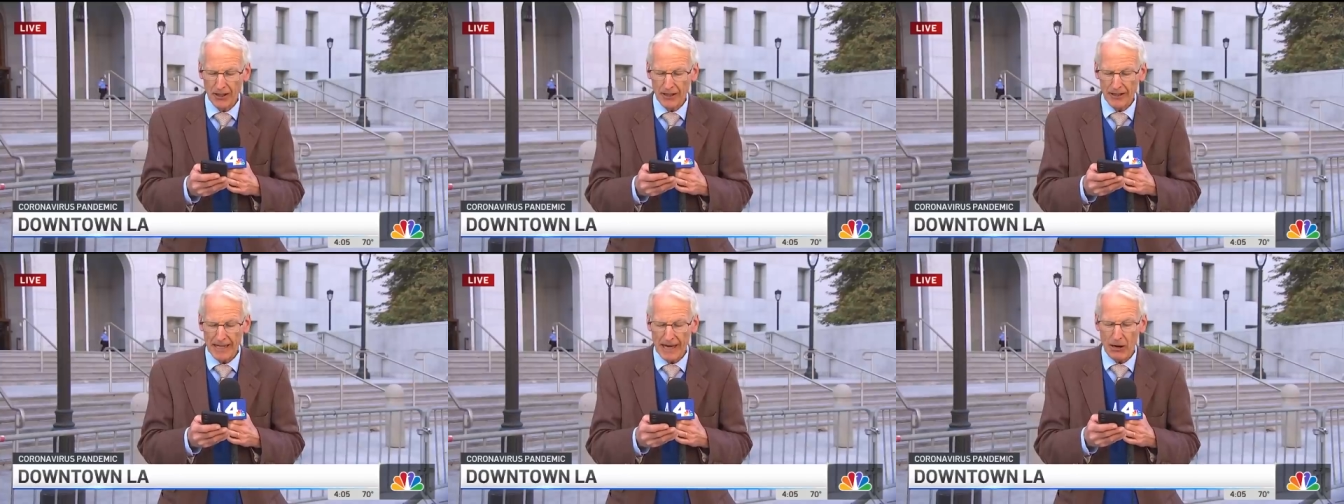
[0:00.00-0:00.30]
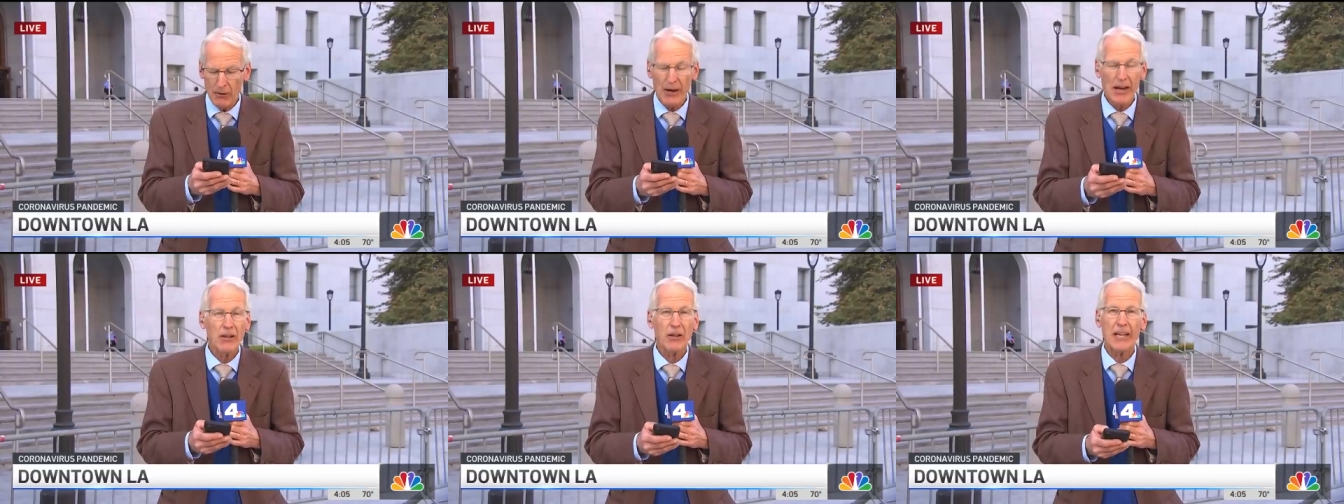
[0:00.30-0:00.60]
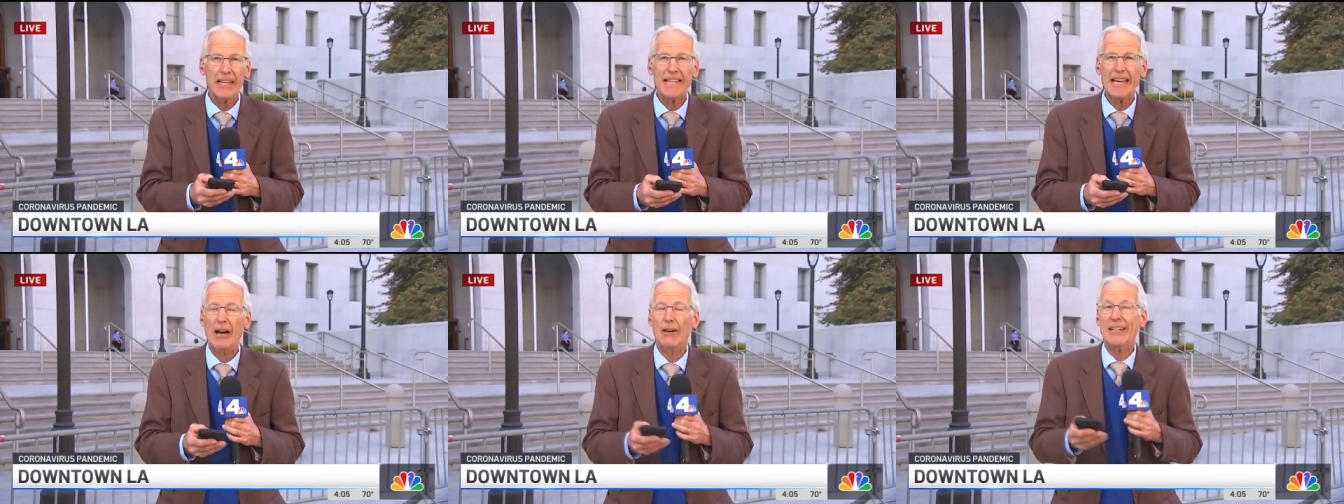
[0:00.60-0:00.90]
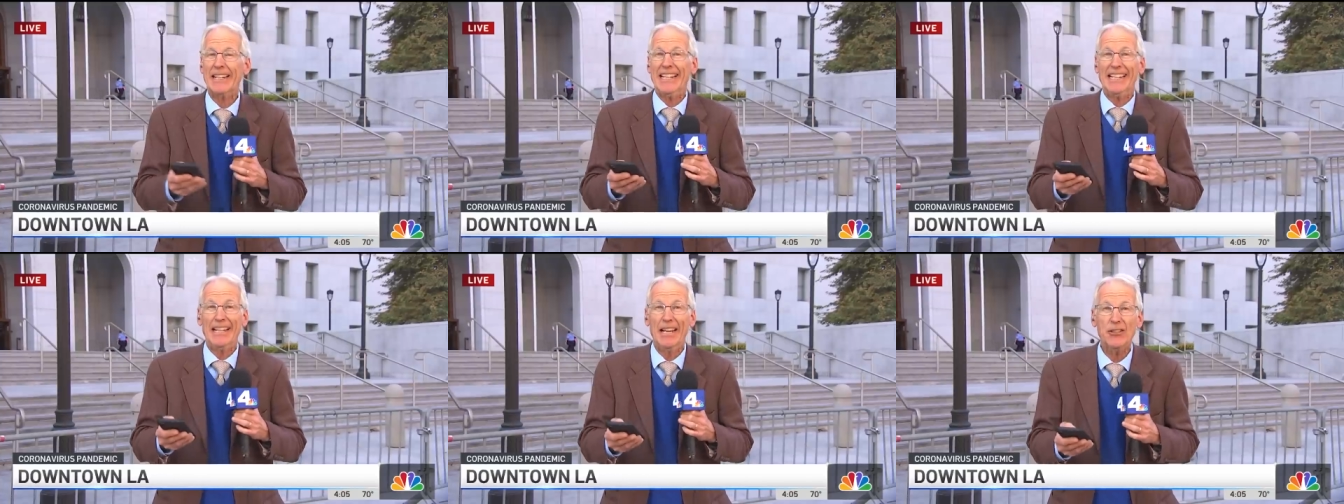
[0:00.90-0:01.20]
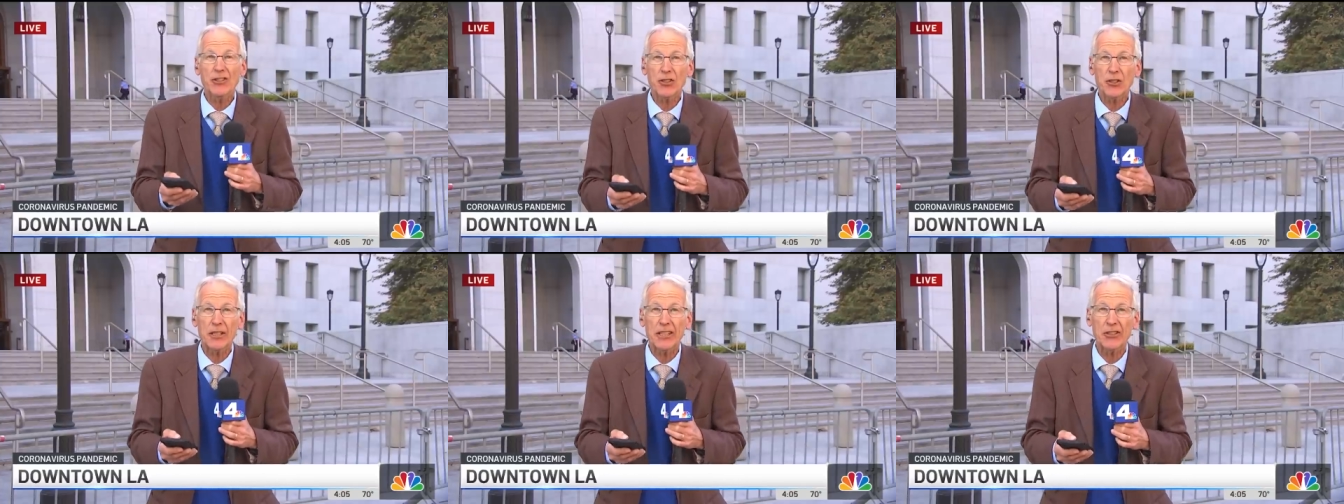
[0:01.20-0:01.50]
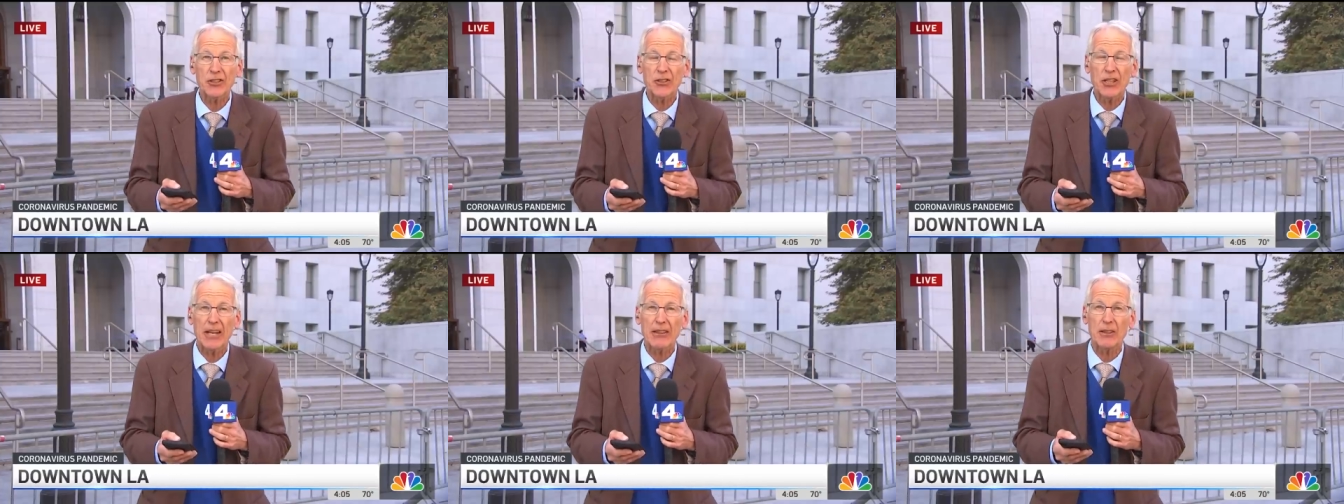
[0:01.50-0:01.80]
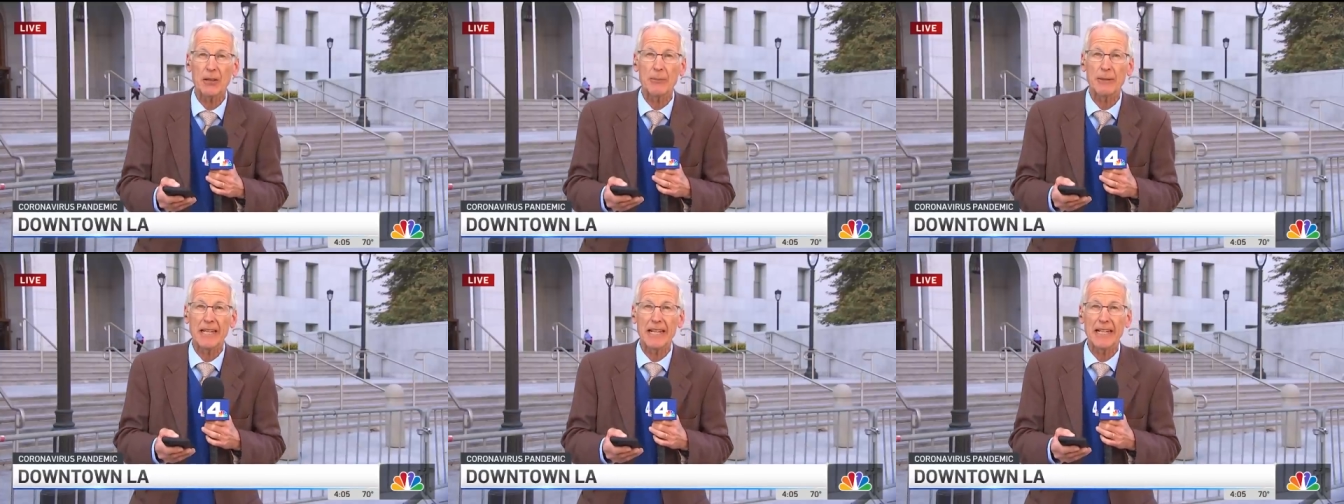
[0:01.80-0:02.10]
Now, LA County initially set
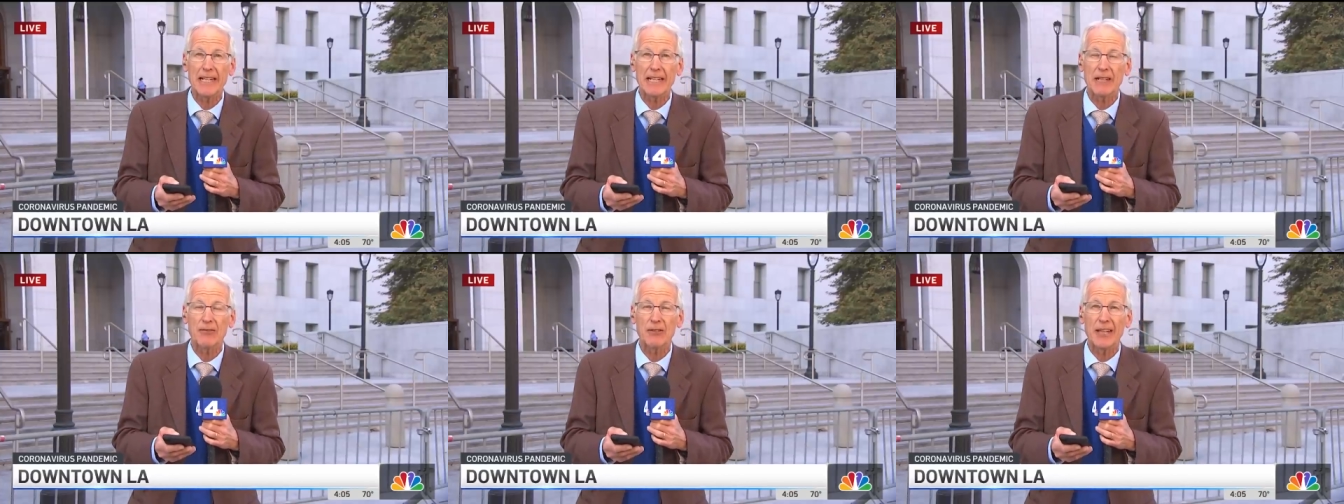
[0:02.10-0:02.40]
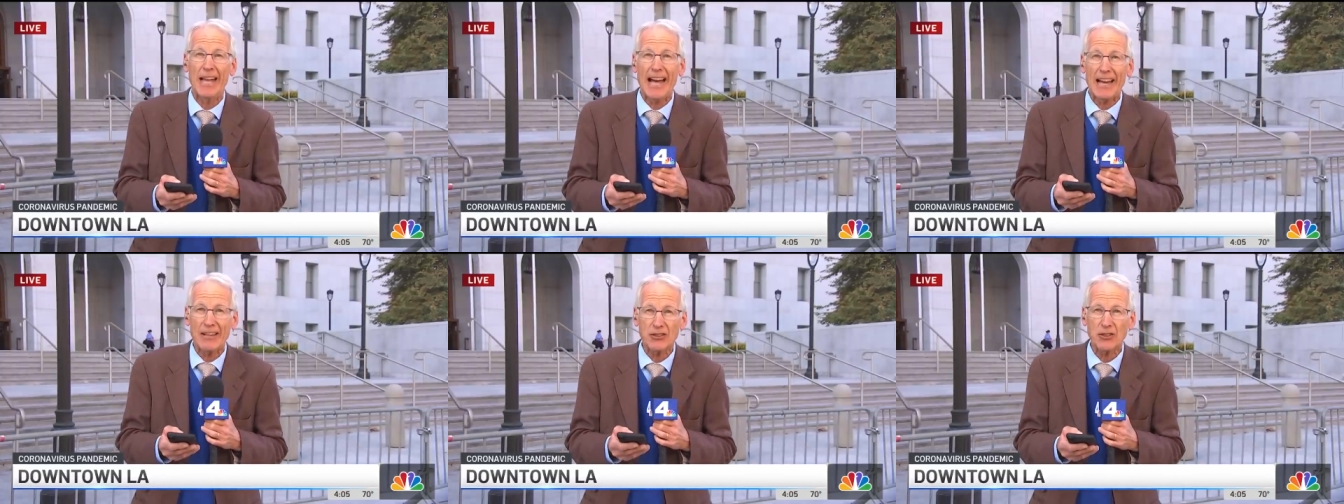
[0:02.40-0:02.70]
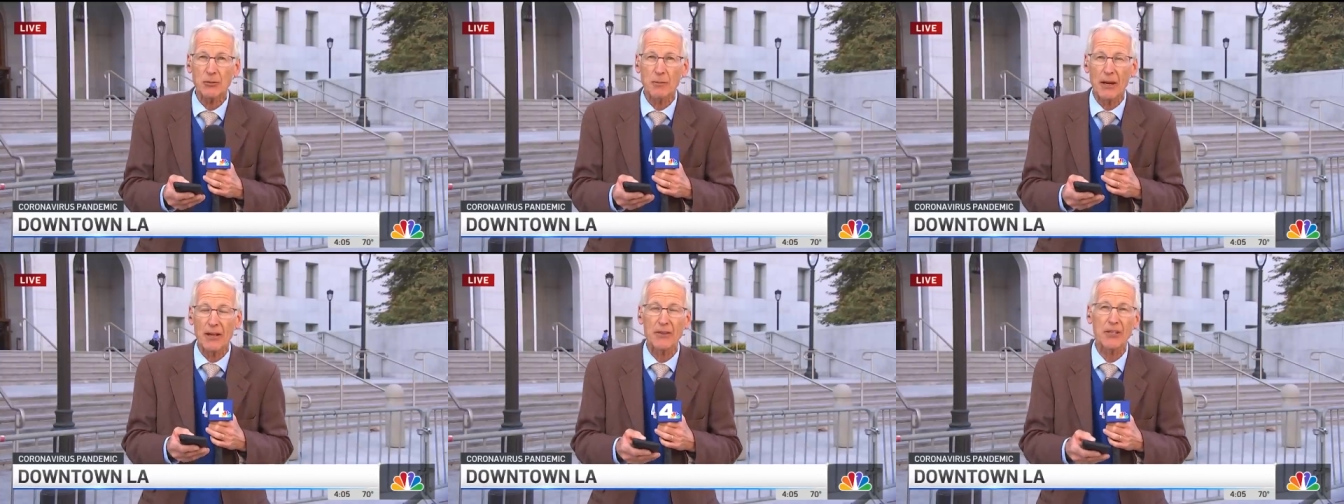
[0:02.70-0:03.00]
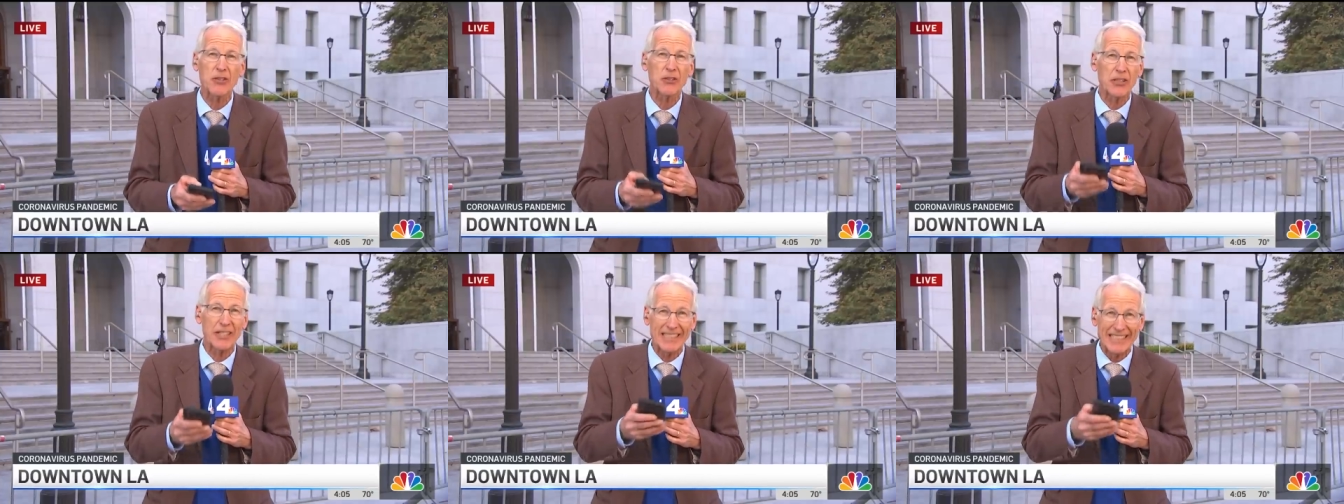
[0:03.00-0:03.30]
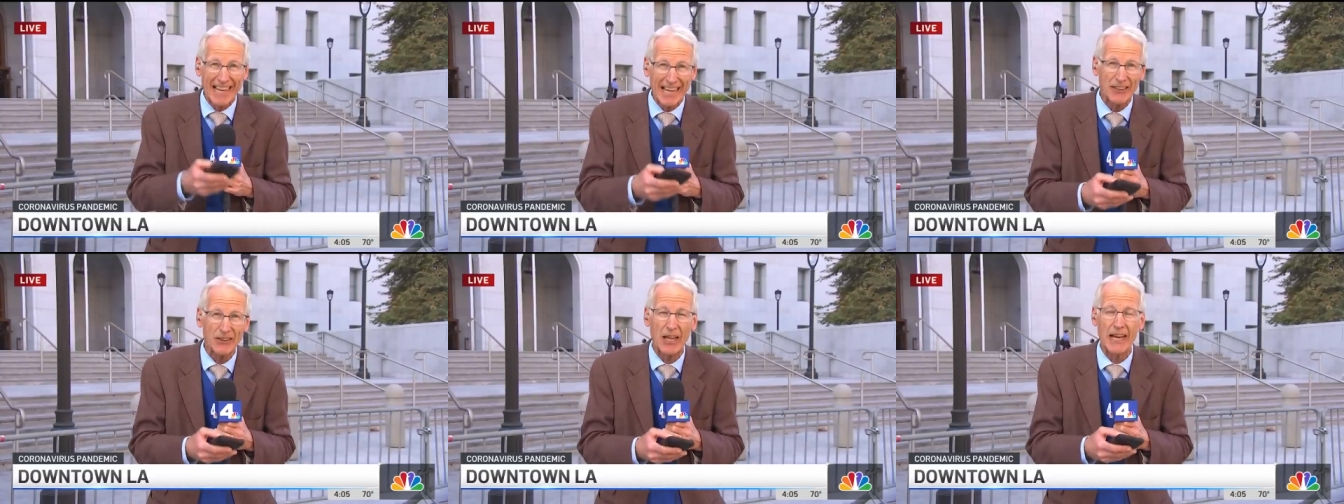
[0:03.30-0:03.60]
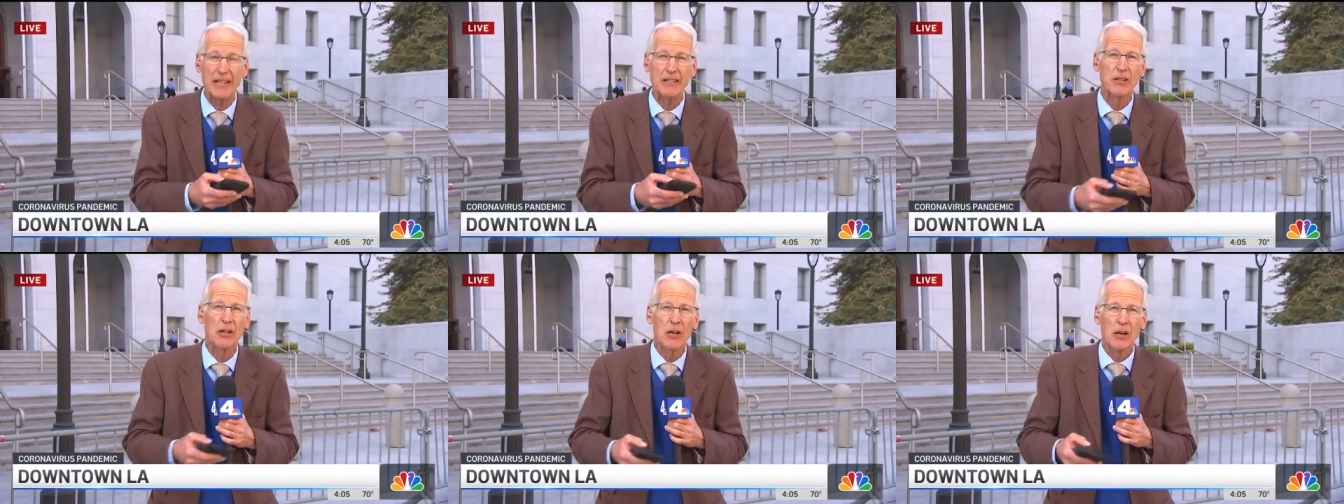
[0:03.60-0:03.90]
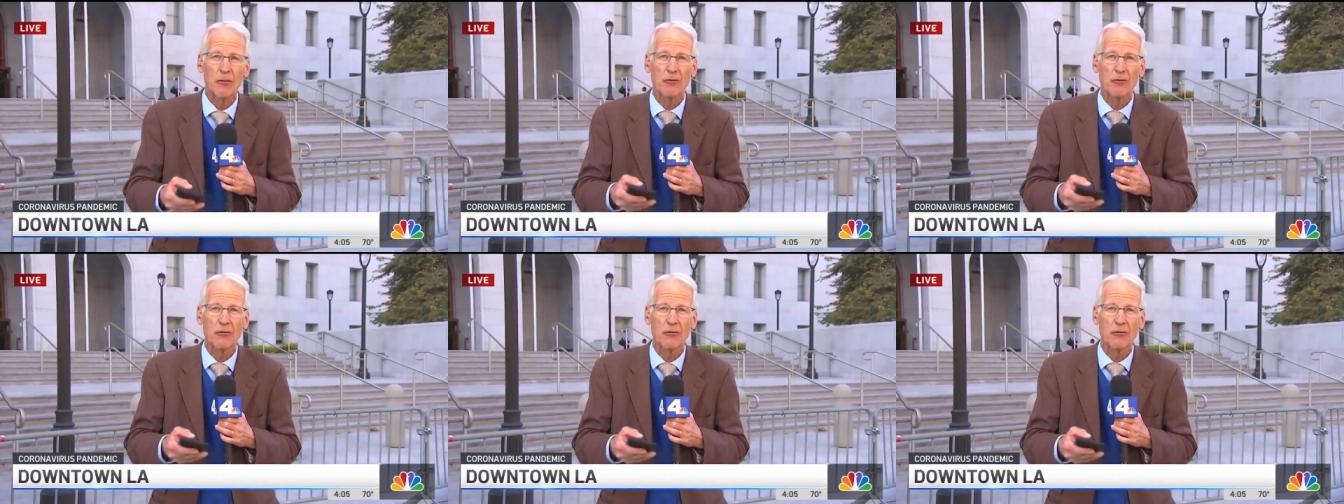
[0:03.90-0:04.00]
the beginning of last month as the deadline